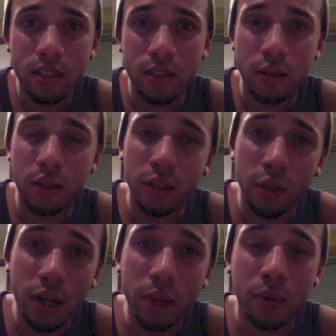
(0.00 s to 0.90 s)
You can
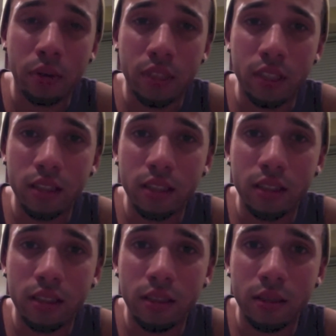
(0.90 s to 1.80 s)
go get protein,
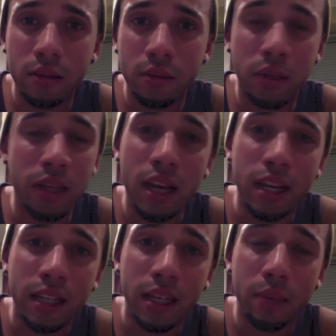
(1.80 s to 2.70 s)
but you're not
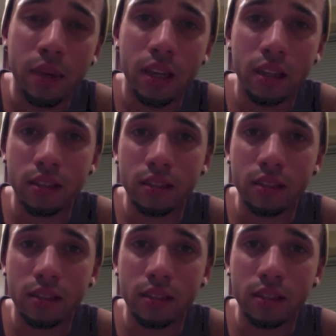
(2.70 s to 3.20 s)
going to get big.